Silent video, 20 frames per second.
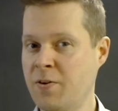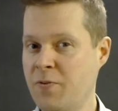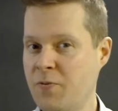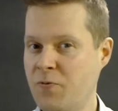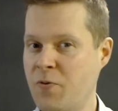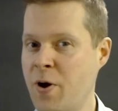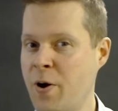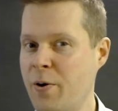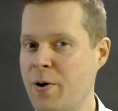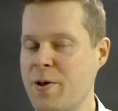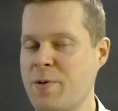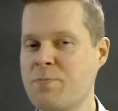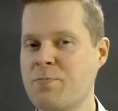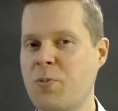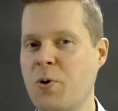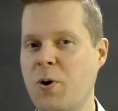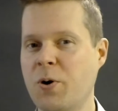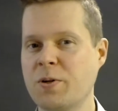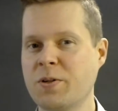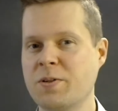Very
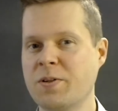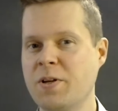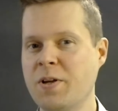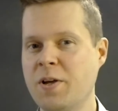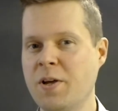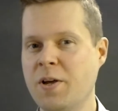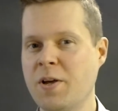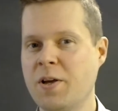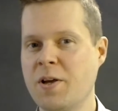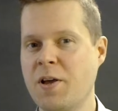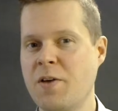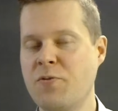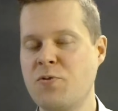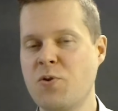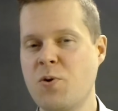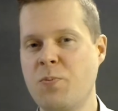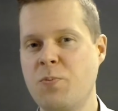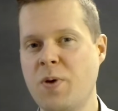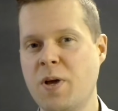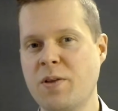important. If
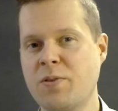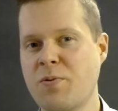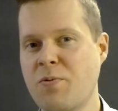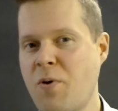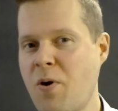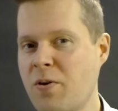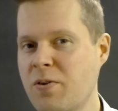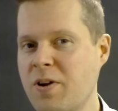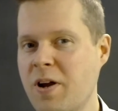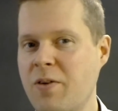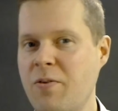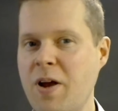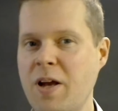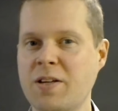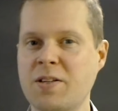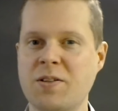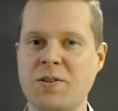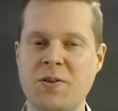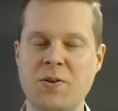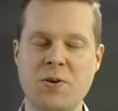you pick the wrong
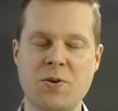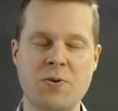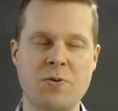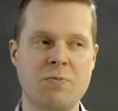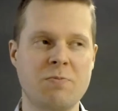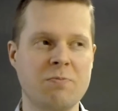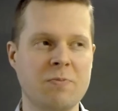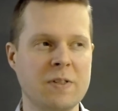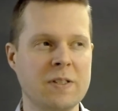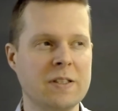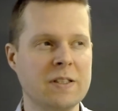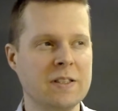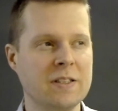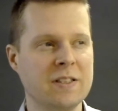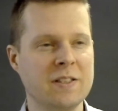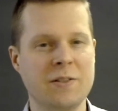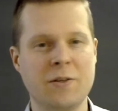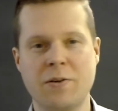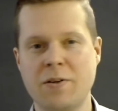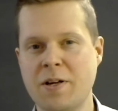direction, you're
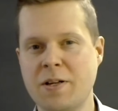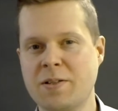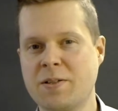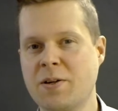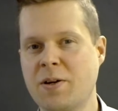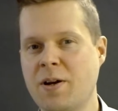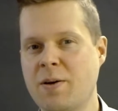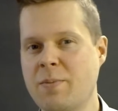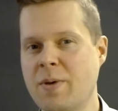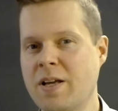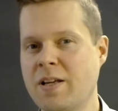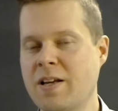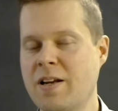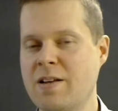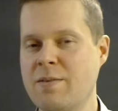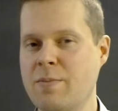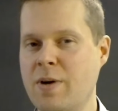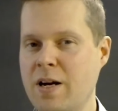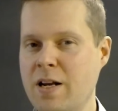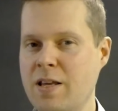not gonna make
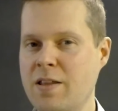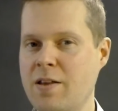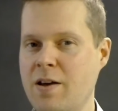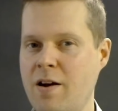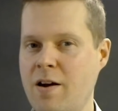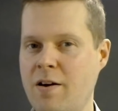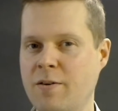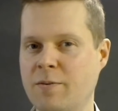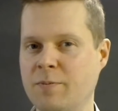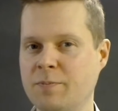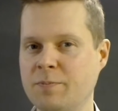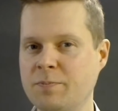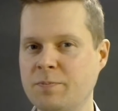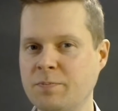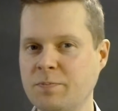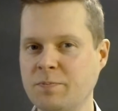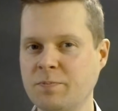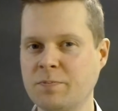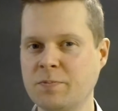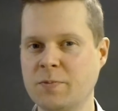any money there.
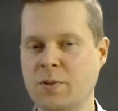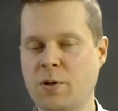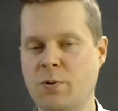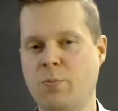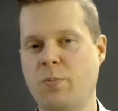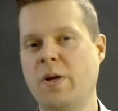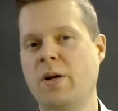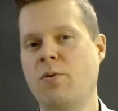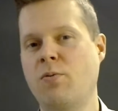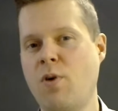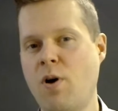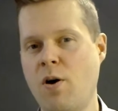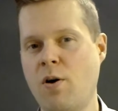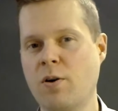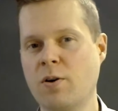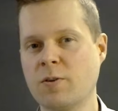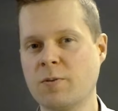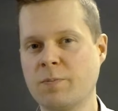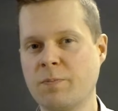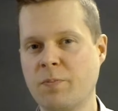You'll be
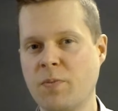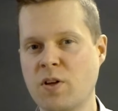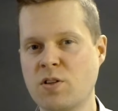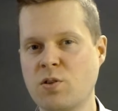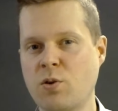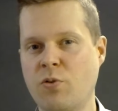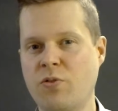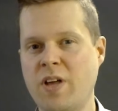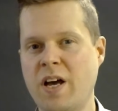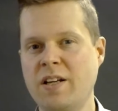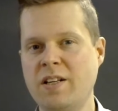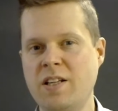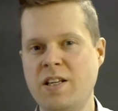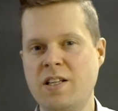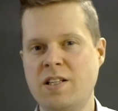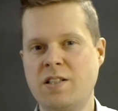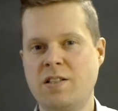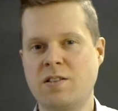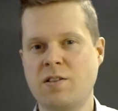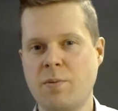wrong. So that
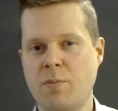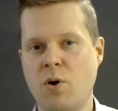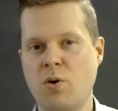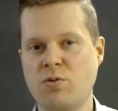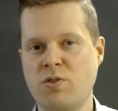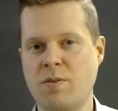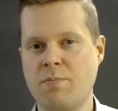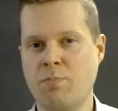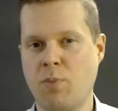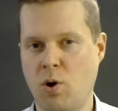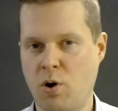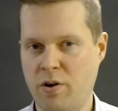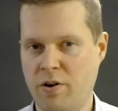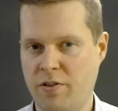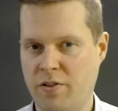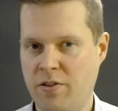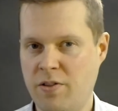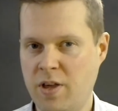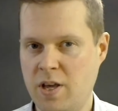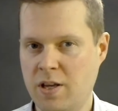is the most
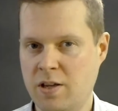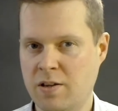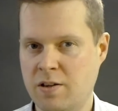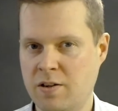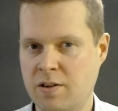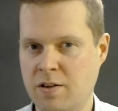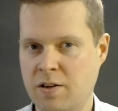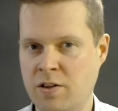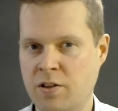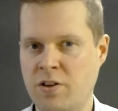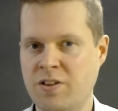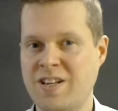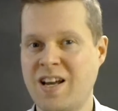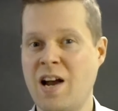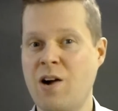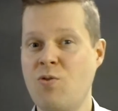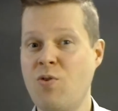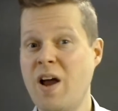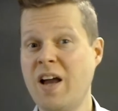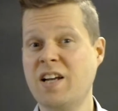important thing. The
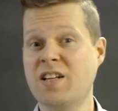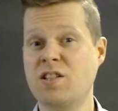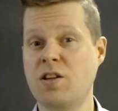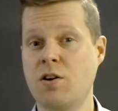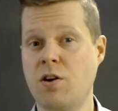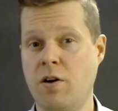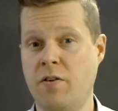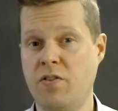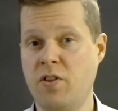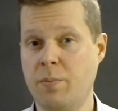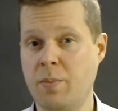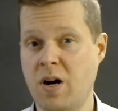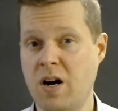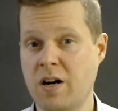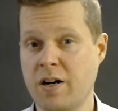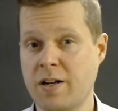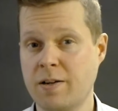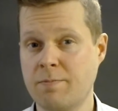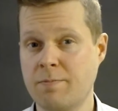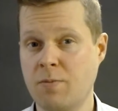direction of the
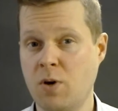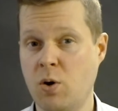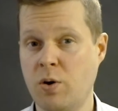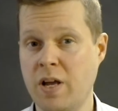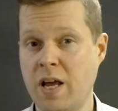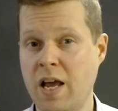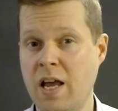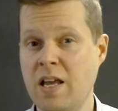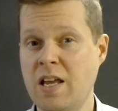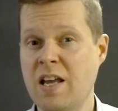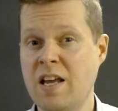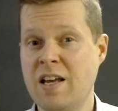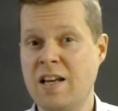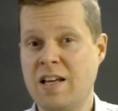market. Okay?